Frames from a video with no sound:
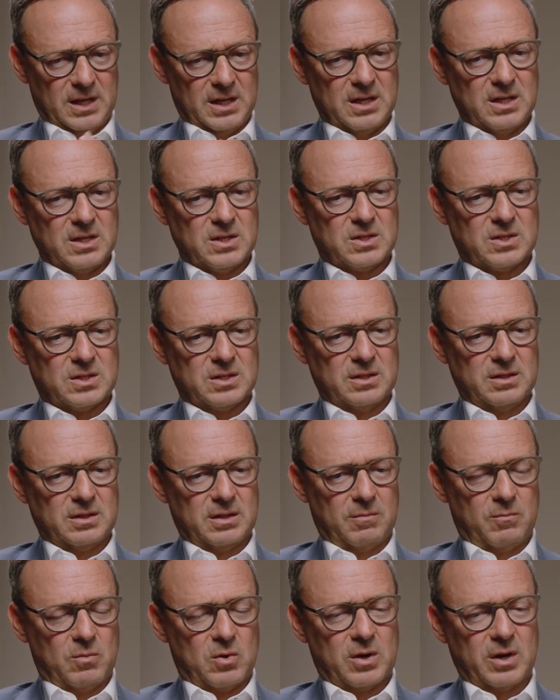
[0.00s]
is
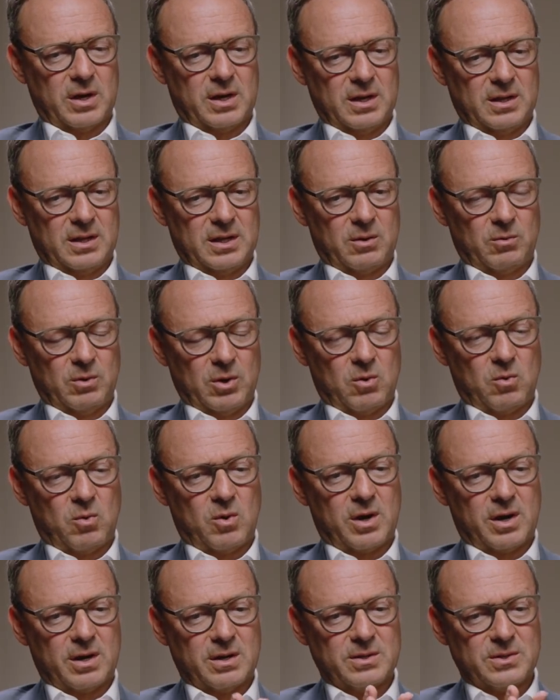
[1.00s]
a market that
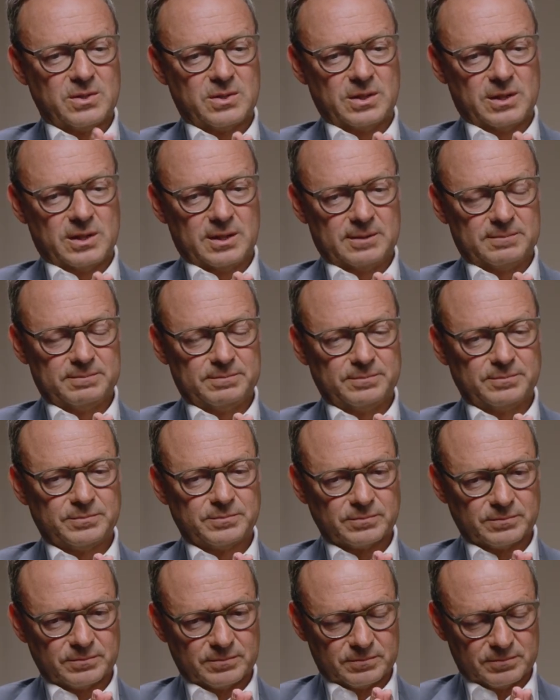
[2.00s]
requires an
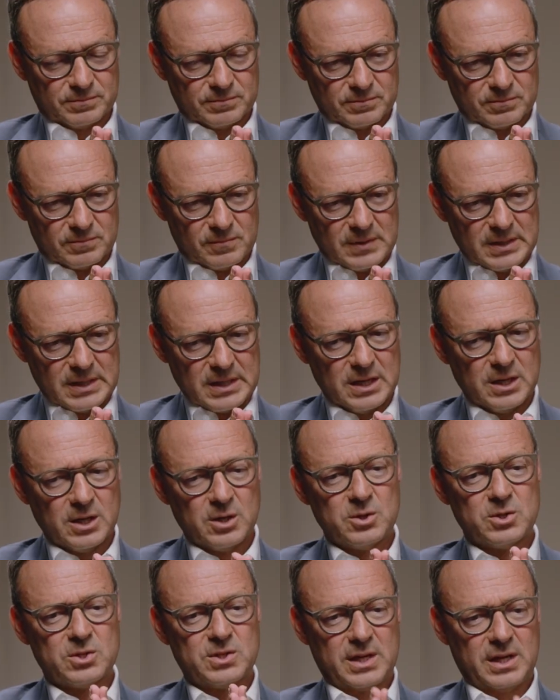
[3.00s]

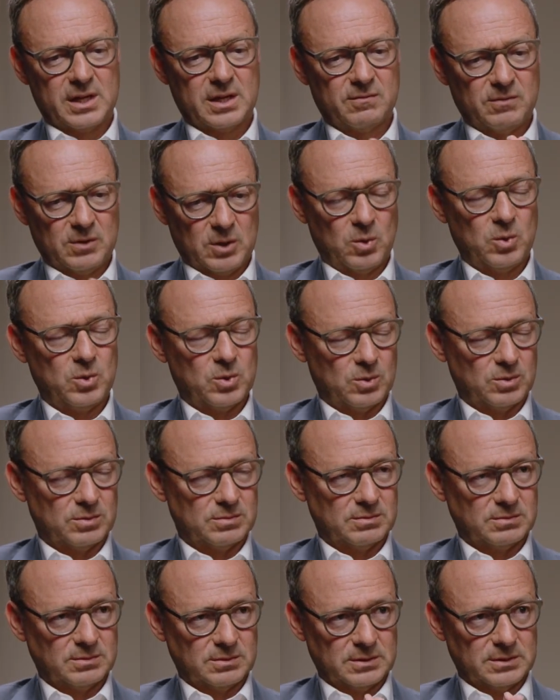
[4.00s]
understanding of
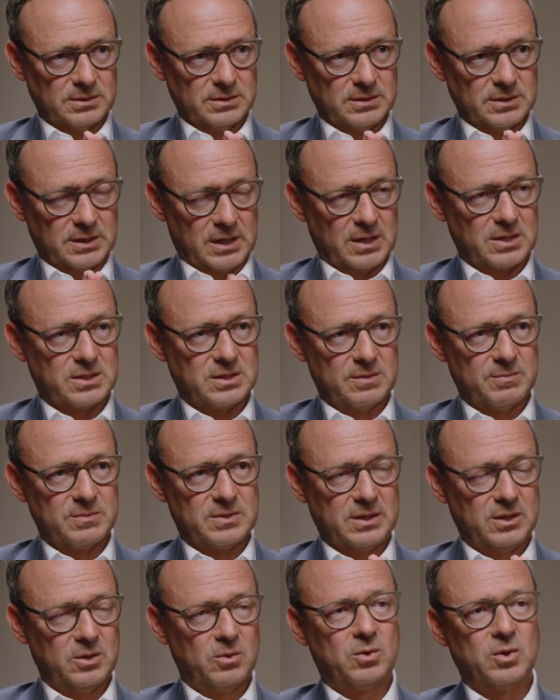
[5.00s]
local customs
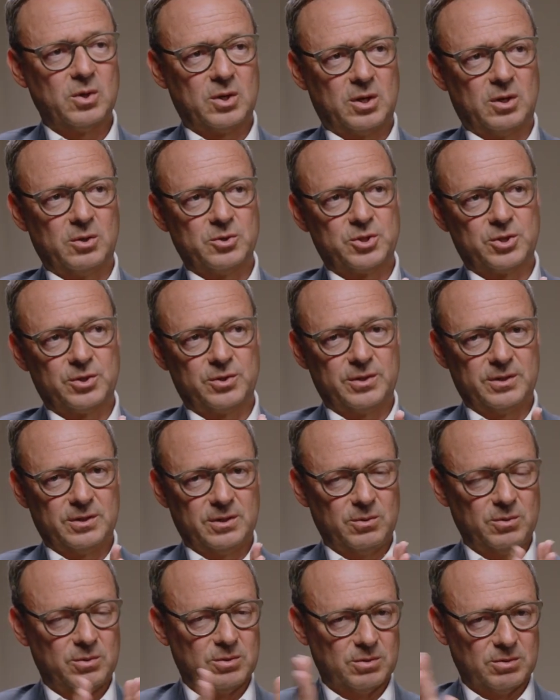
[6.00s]
and local culture and
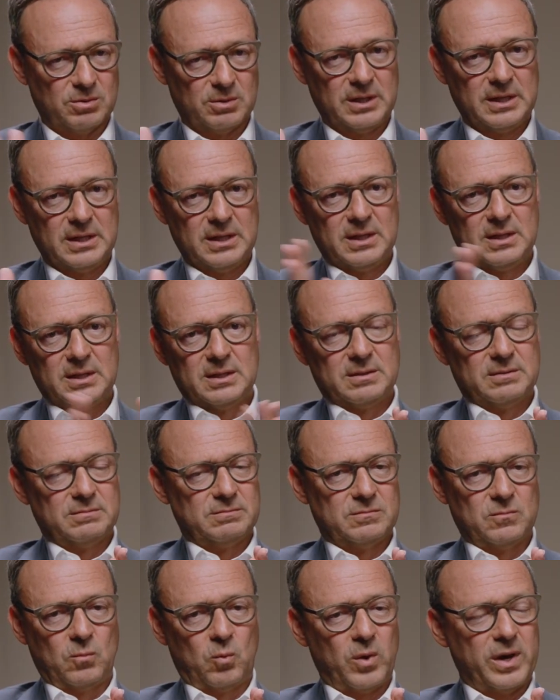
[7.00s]
local
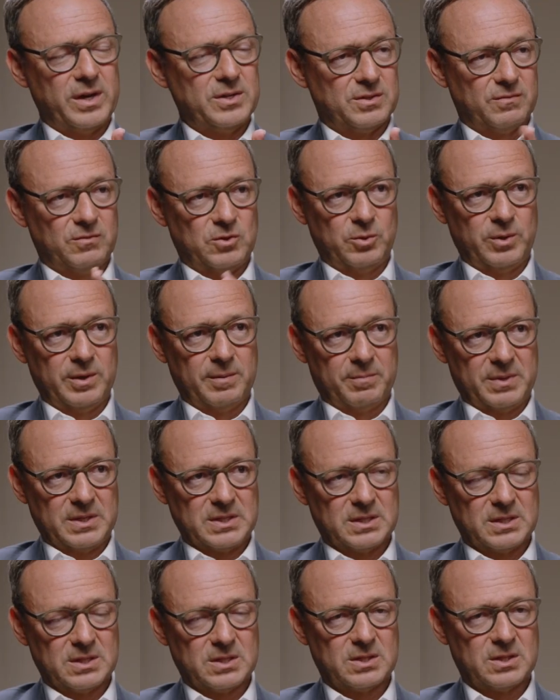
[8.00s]
ways of doing
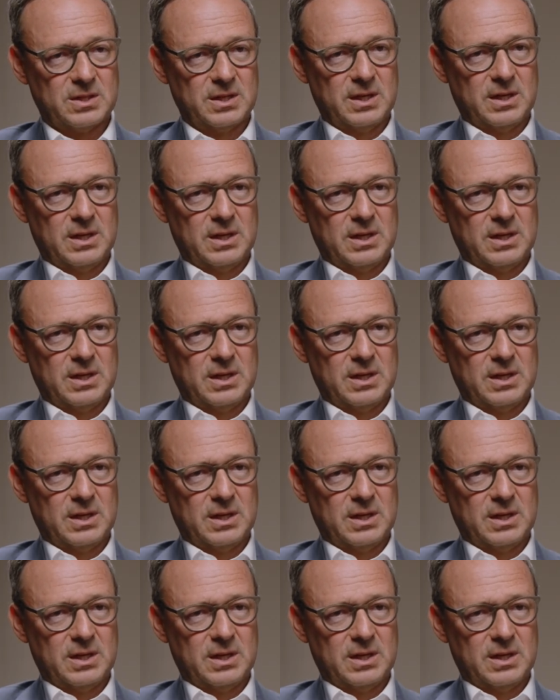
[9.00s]
business.